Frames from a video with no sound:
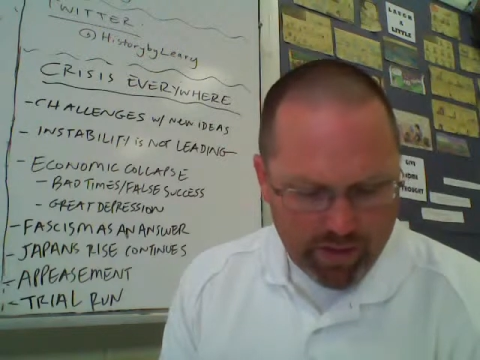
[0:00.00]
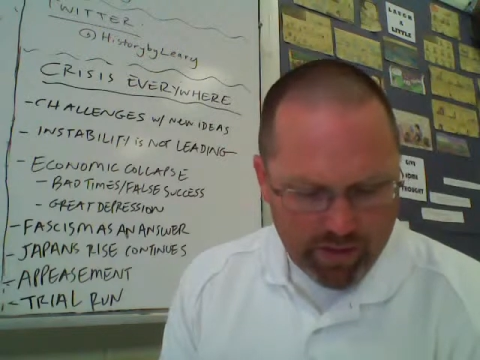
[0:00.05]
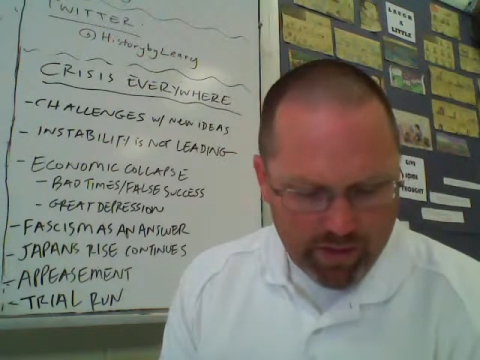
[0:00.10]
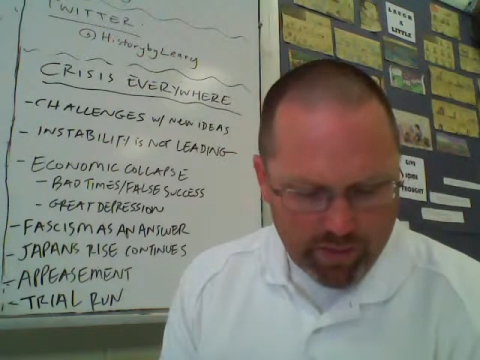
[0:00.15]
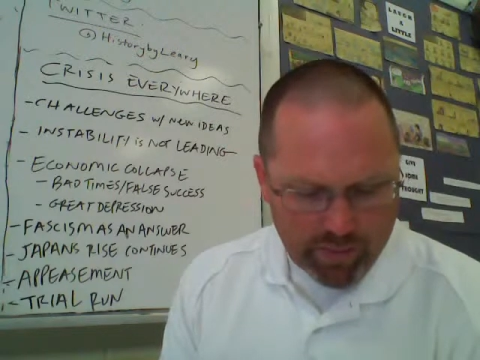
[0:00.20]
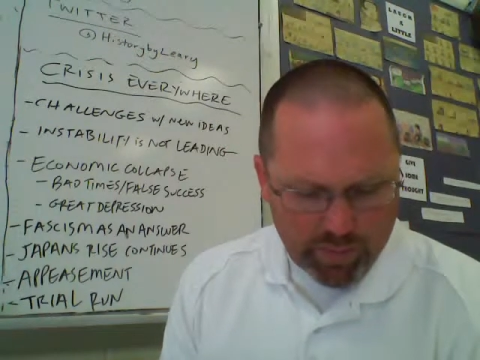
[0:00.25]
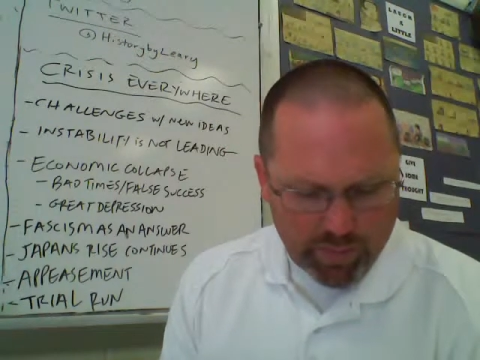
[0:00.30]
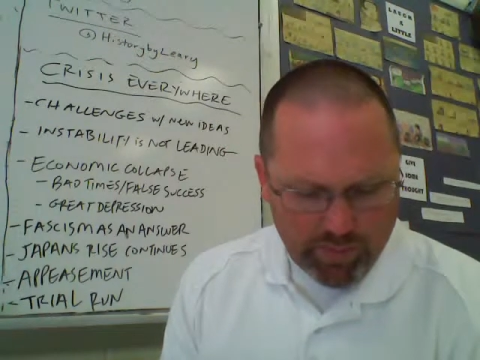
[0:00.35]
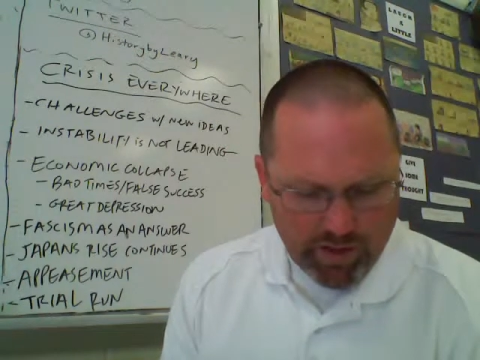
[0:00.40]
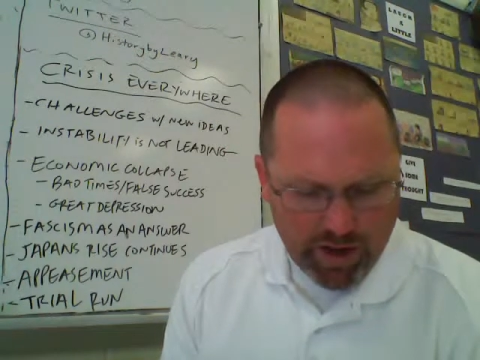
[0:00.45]

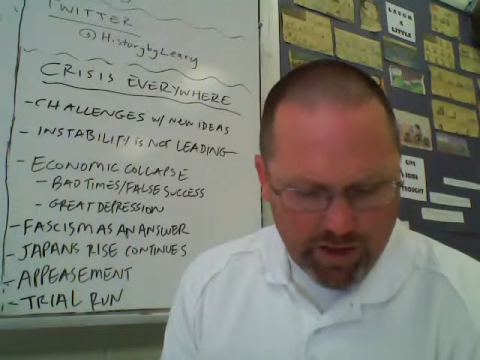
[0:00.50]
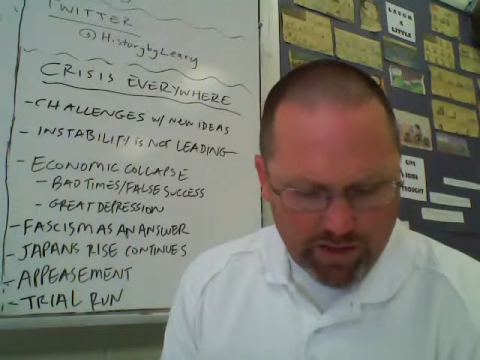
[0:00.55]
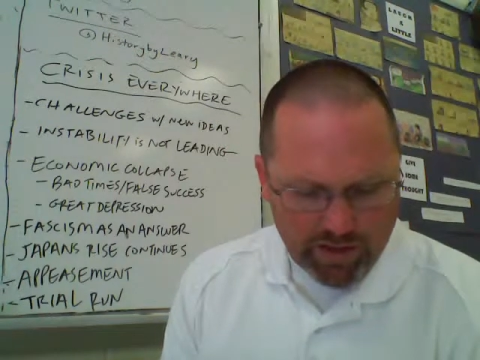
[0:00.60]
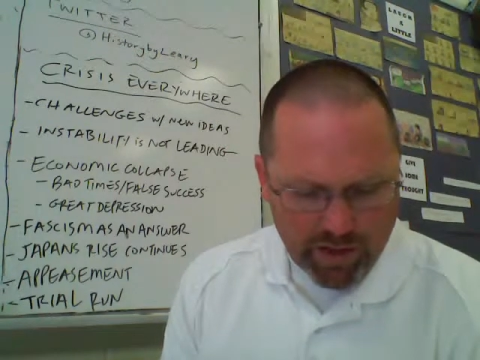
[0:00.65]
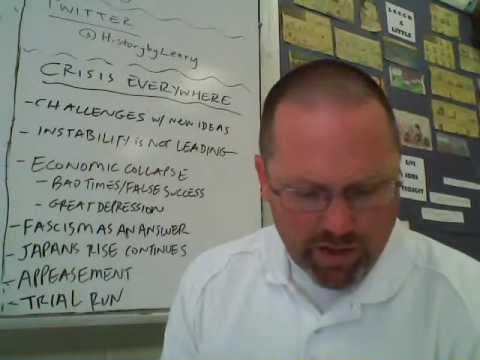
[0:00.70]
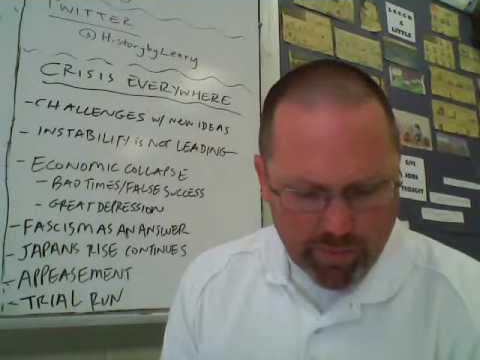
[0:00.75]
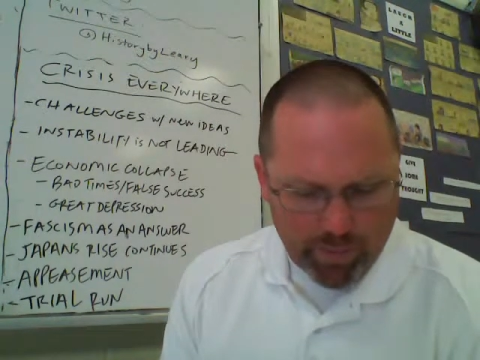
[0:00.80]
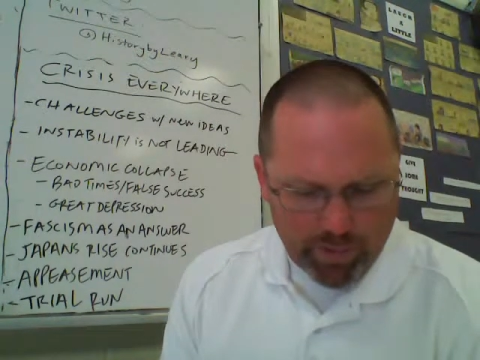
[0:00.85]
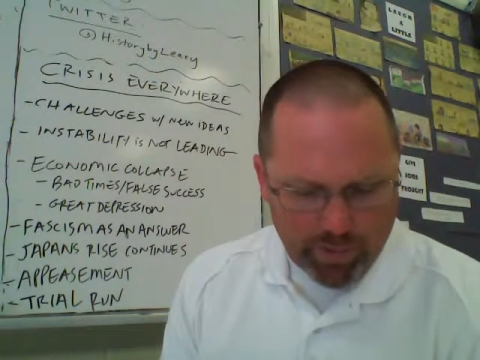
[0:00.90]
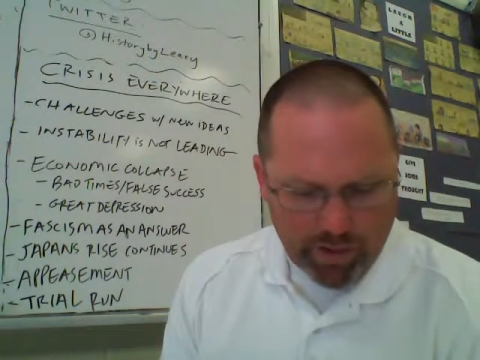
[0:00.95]
This provides
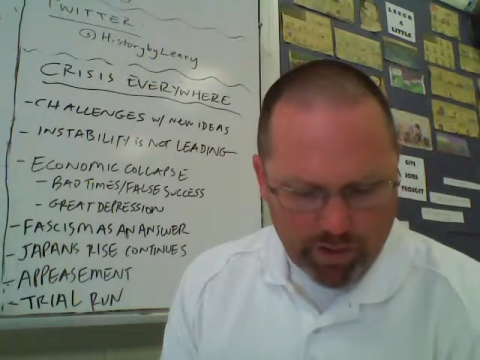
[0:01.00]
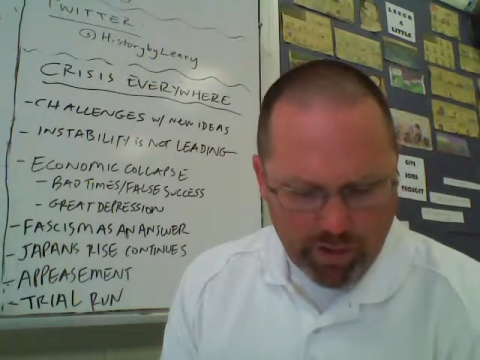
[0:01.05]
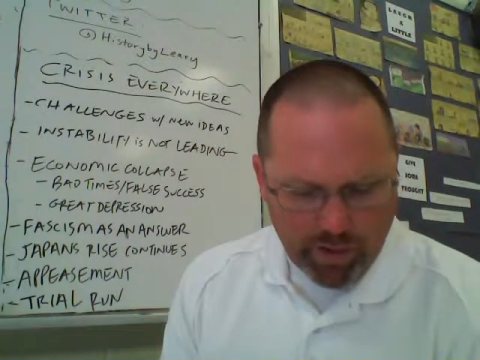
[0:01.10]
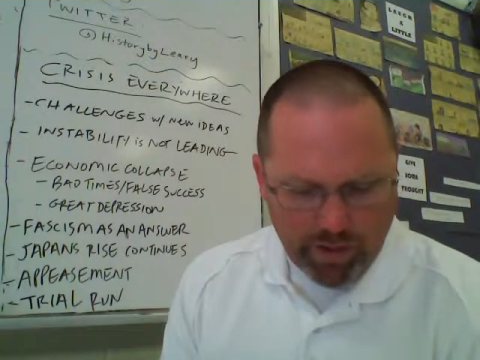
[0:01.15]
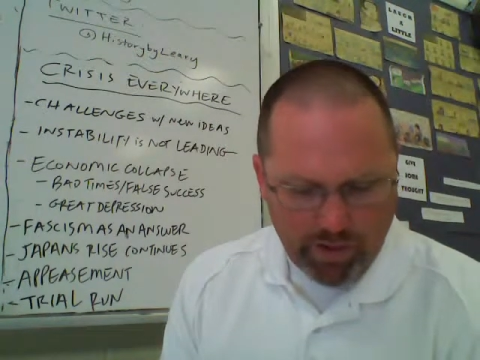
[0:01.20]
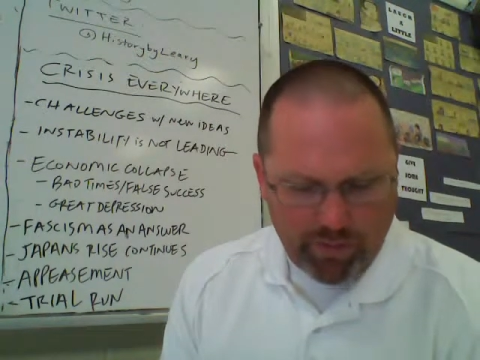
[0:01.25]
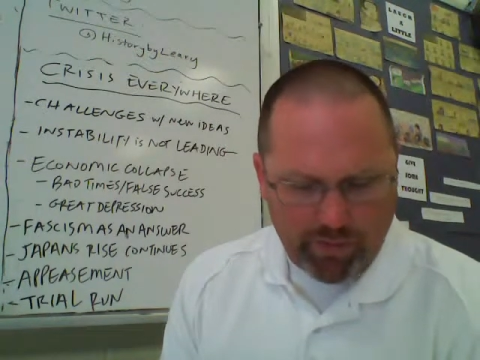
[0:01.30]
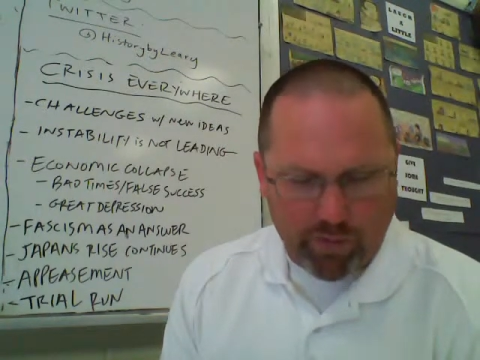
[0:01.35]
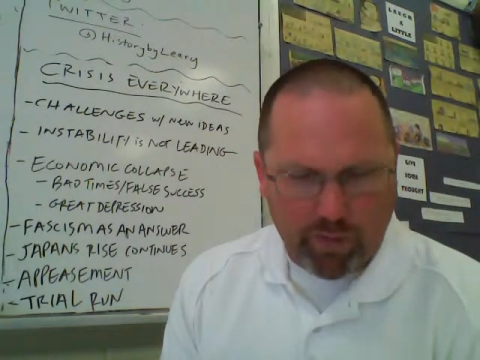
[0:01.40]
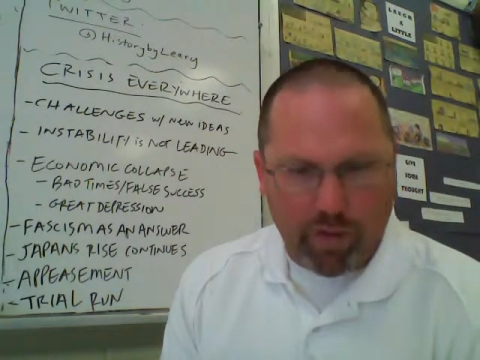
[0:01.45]
an
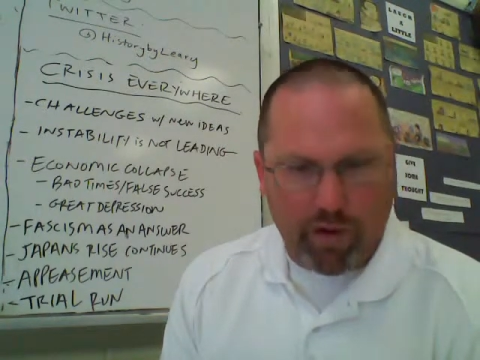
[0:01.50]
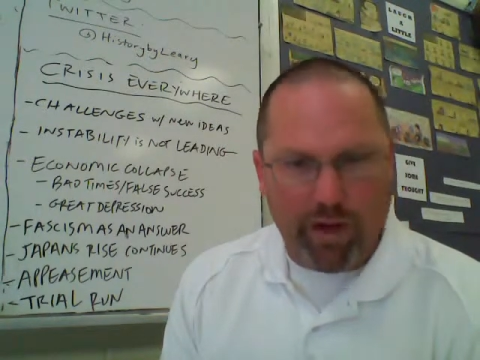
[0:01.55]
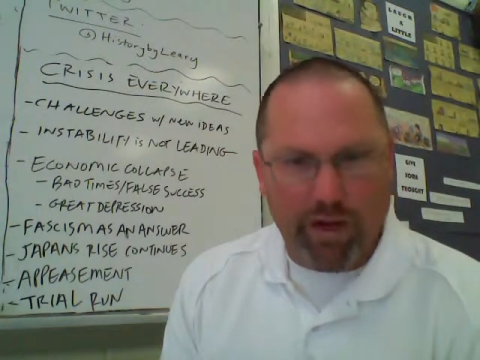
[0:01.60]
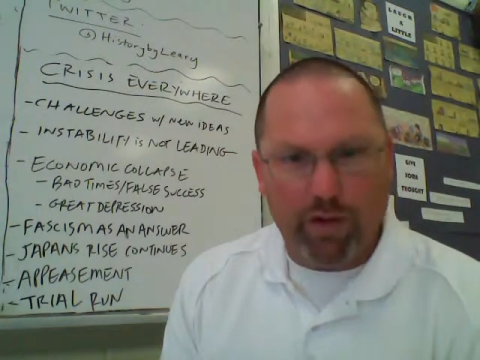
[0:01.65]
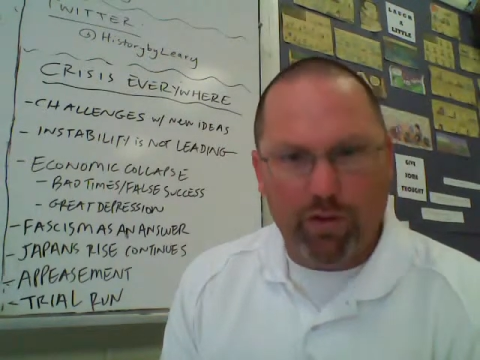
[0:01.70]
opportunity for